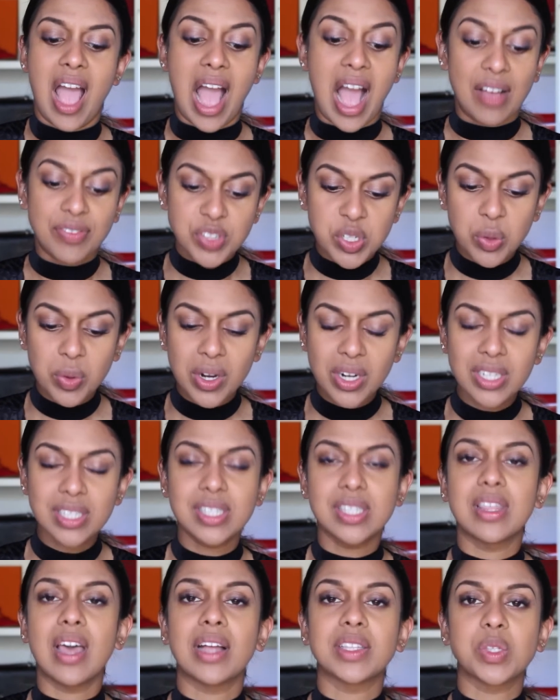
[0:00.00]

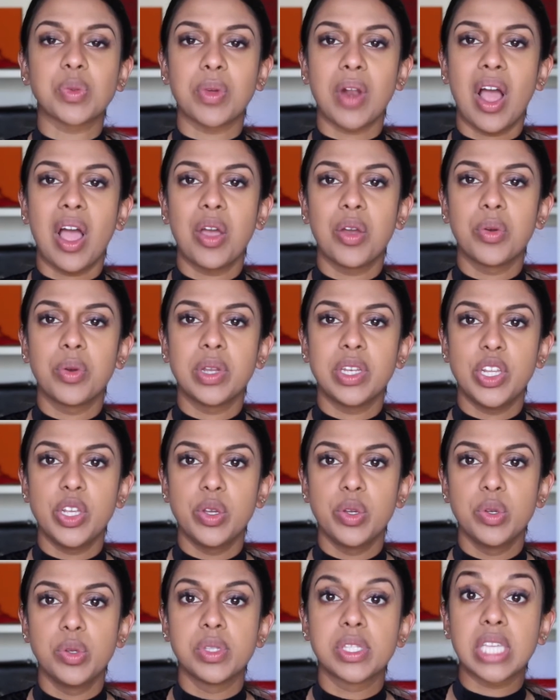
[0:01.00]
Afterwards, that's when I would
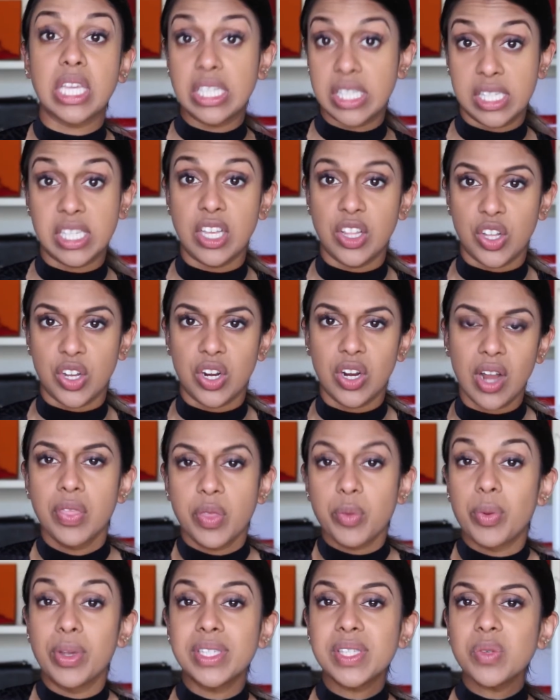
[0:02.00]
use concealer.
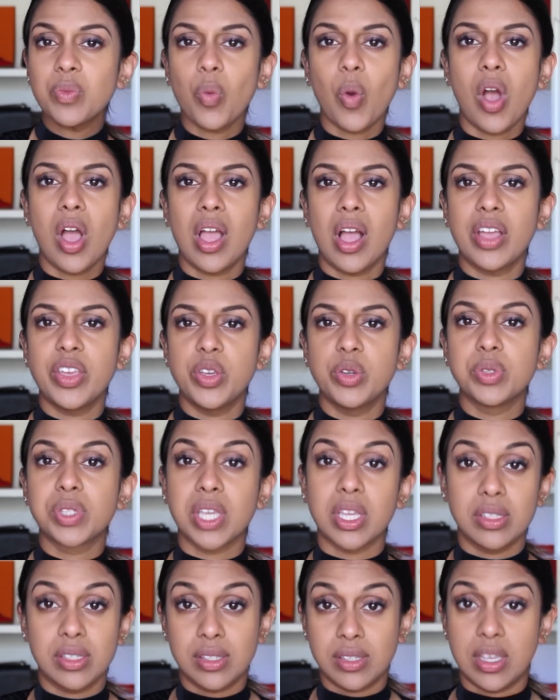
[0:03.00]
The reason why I use
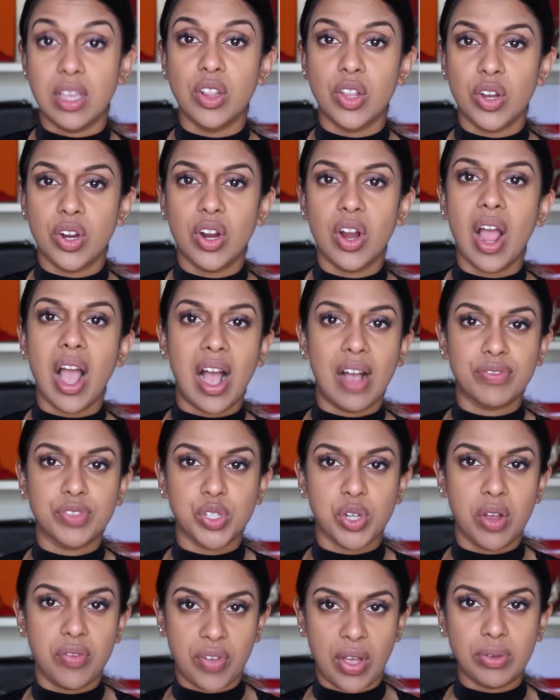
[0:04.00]
concealer
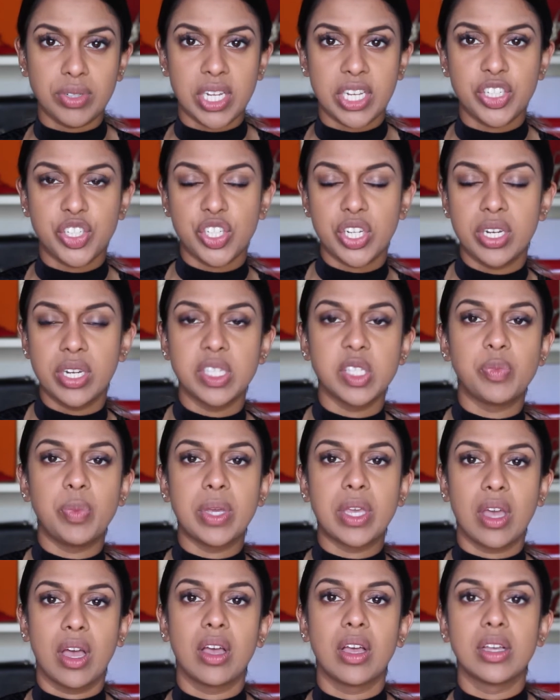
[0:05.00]
after a foundation is
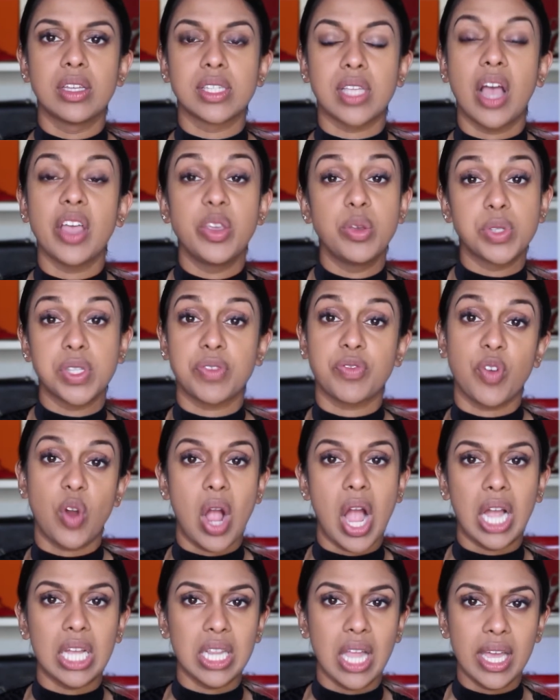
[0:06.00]
because I use it for
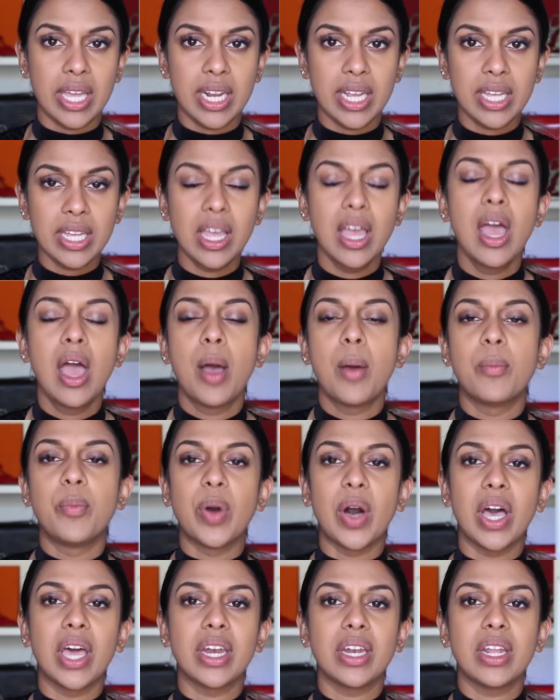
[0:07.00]
highlighting,
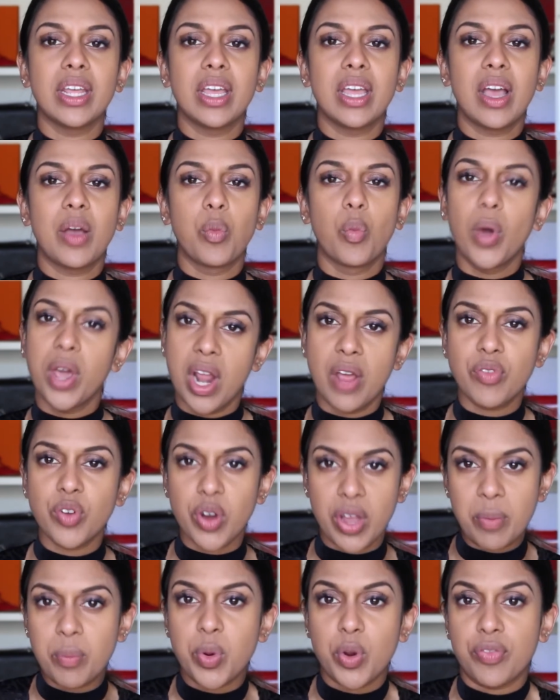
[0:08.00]
but
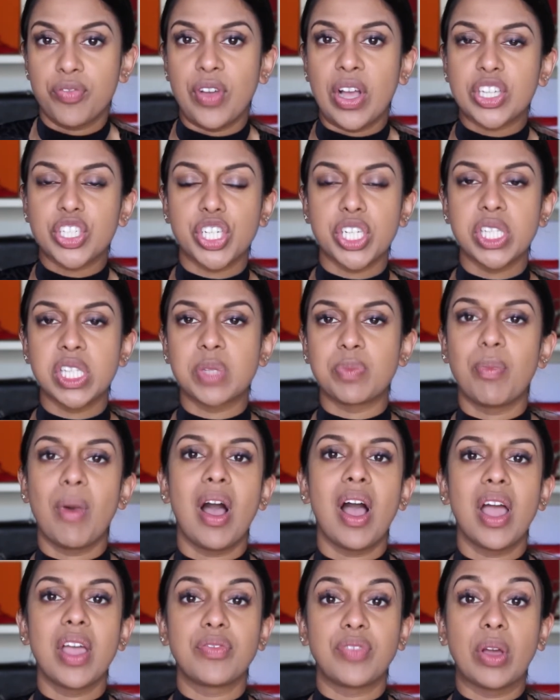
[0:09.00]
whatever imperfections
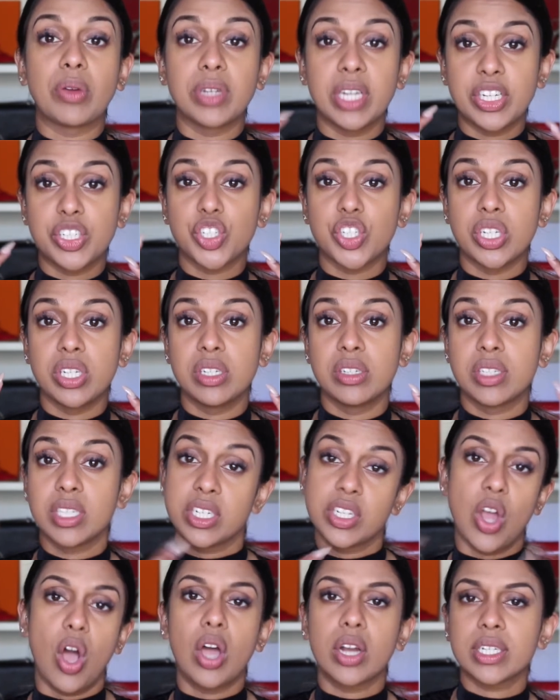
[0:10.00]
my foundation
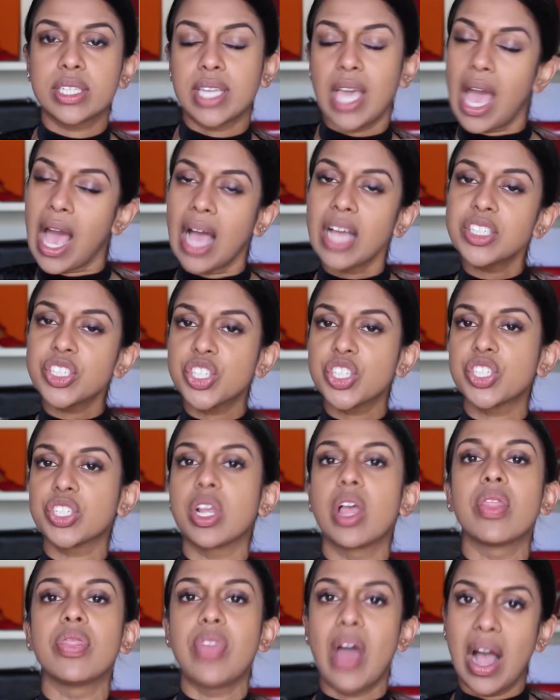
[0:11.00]
did not catch,
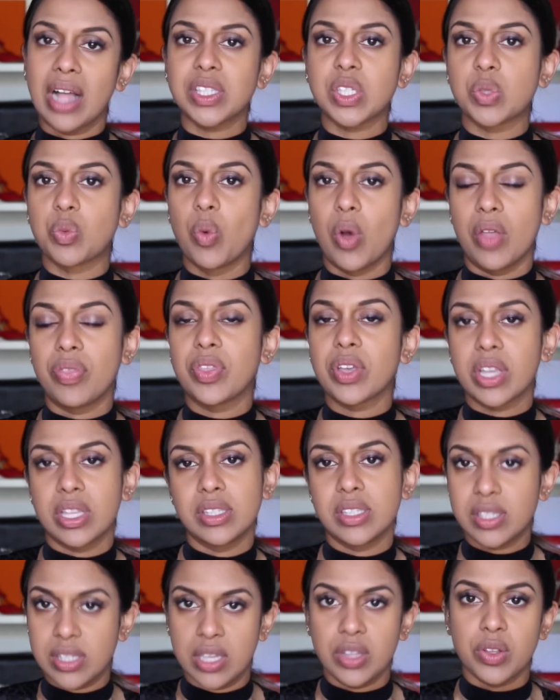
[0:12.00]
that's what the
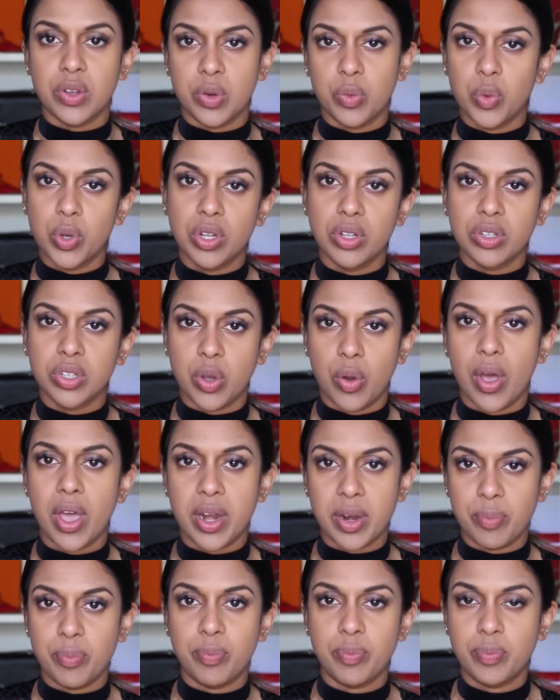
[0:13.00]
concealer will go
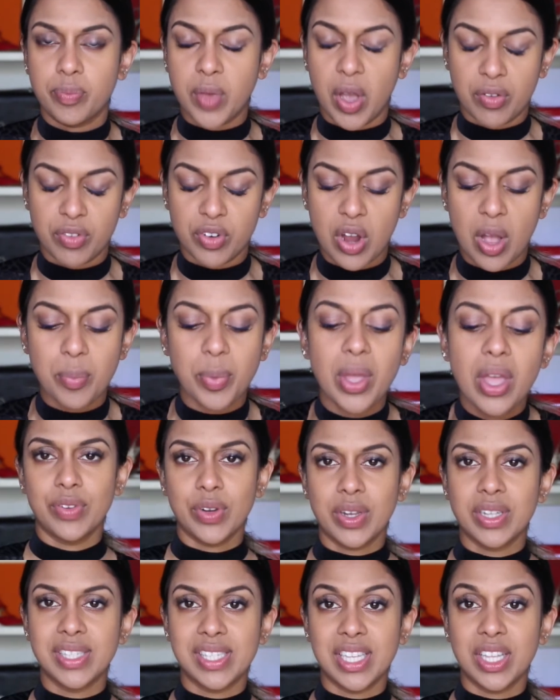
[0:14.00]
ahead and cover up.
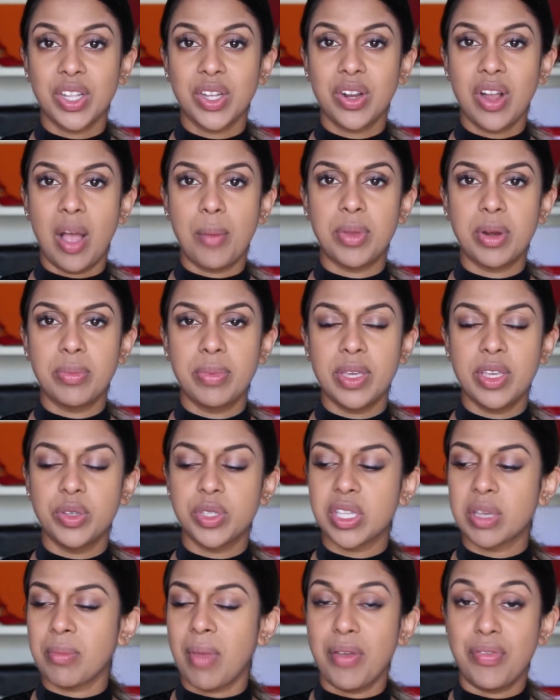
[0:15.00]
For concealer, I'm gonna be
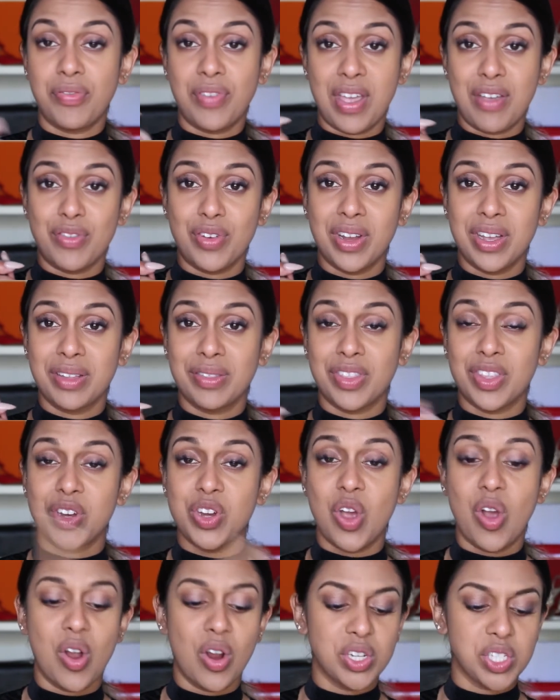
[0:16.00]
using my favorite, the
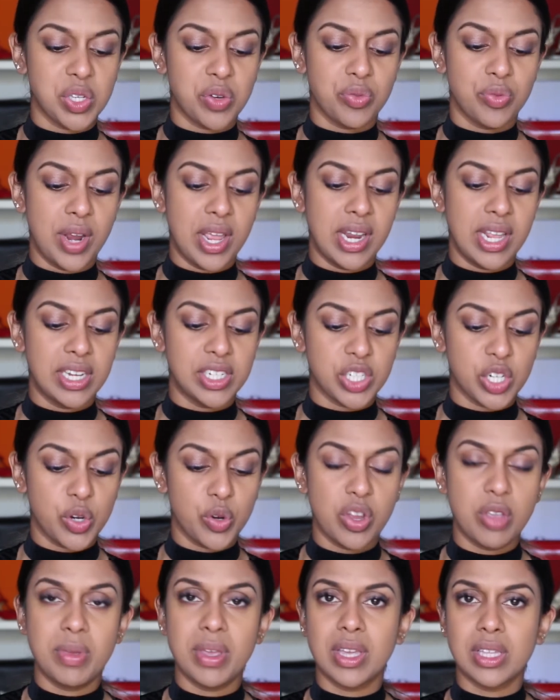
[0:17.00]
NARS Radiant
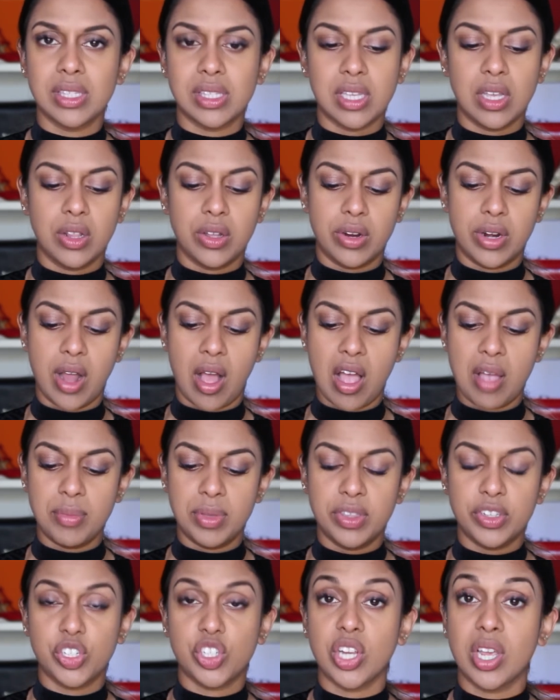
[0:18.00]
Creamy Concealer, and I'm
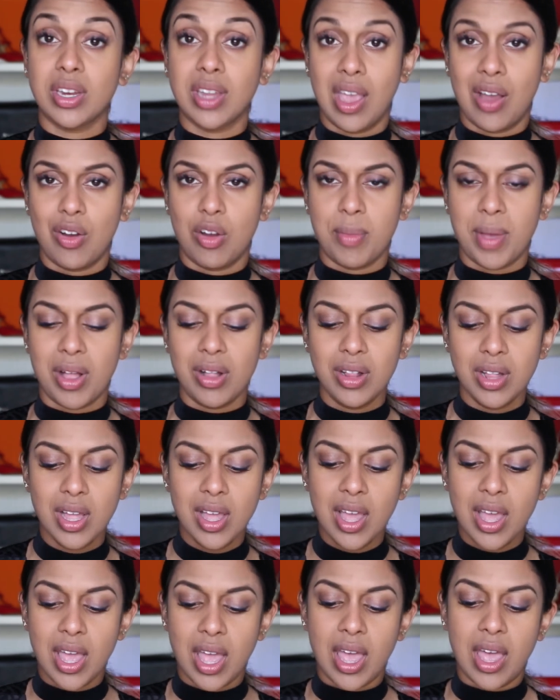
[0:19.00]
in the shade Caramel.
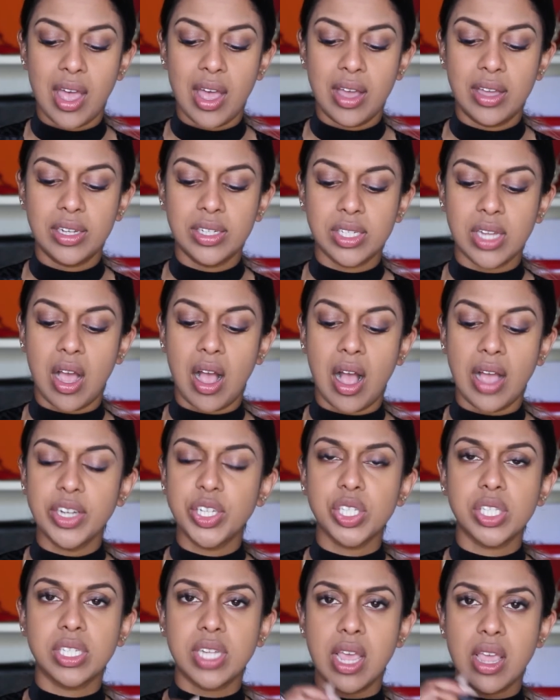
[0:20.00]
And I
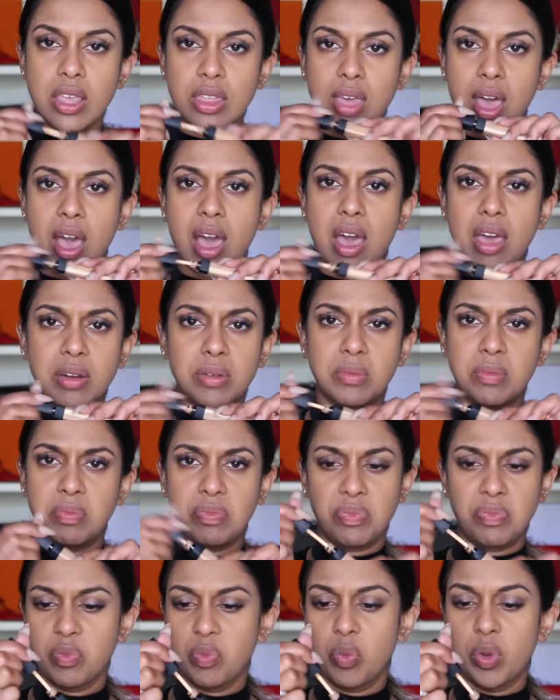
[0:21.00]
just take that
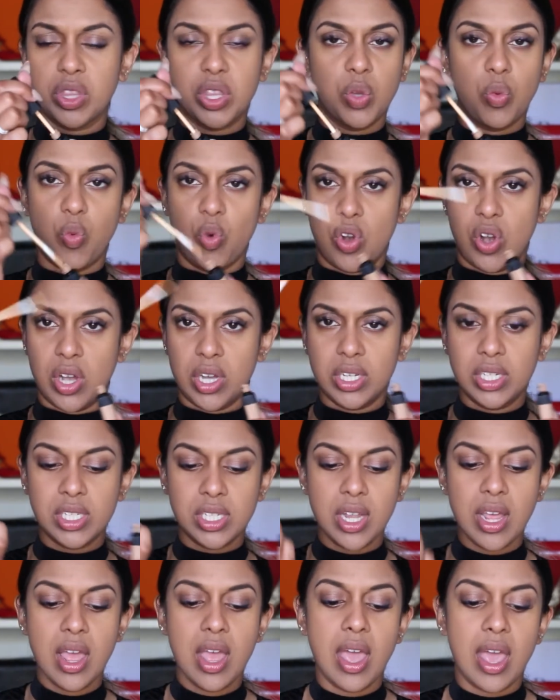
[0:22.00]
with the
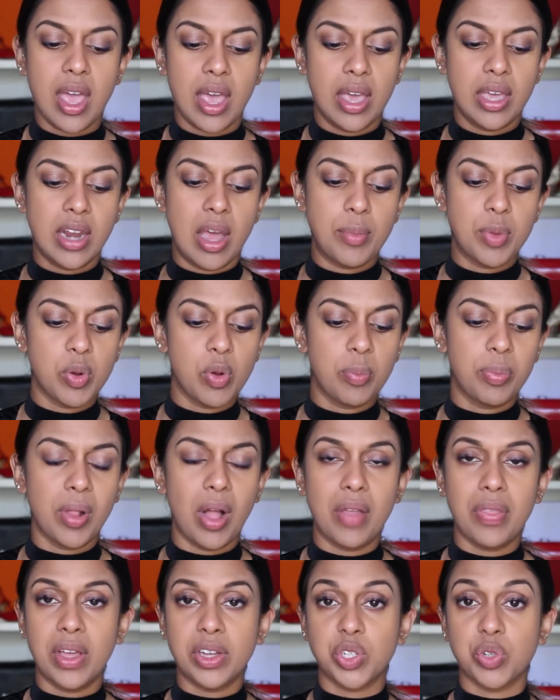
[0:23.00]
wand and I'm gonna
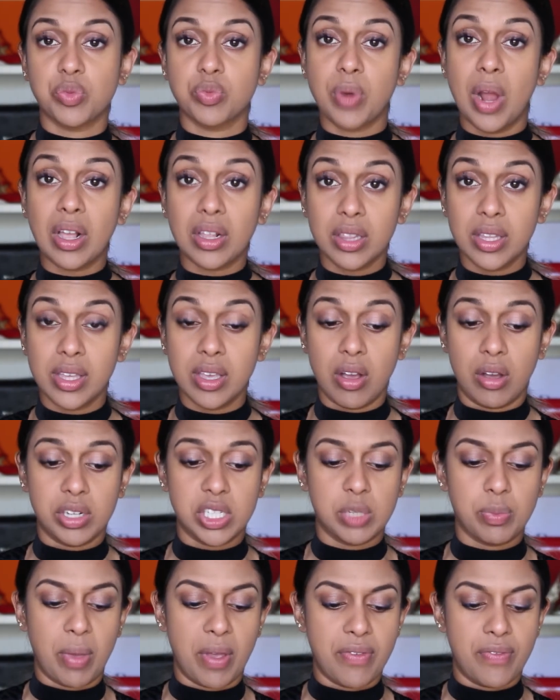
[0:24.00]
apply that directly
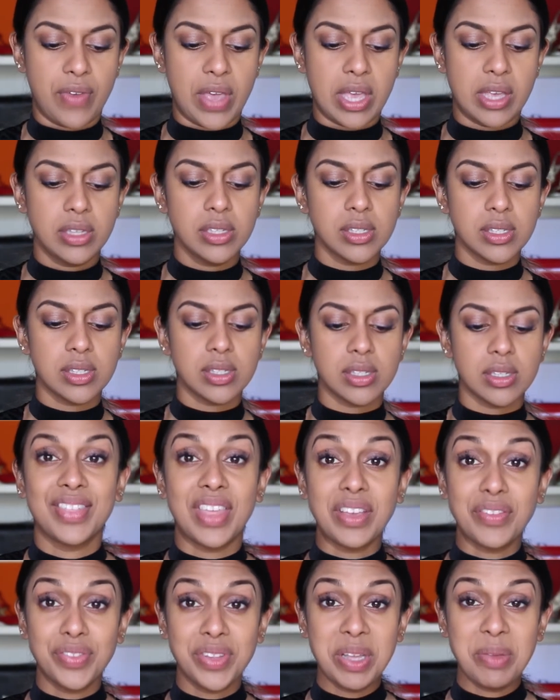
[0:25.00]
onto my face.
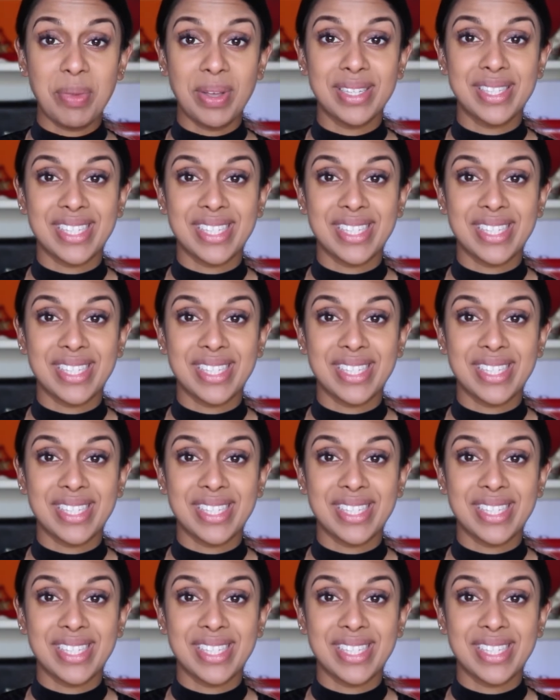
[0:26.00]
Thankfully, my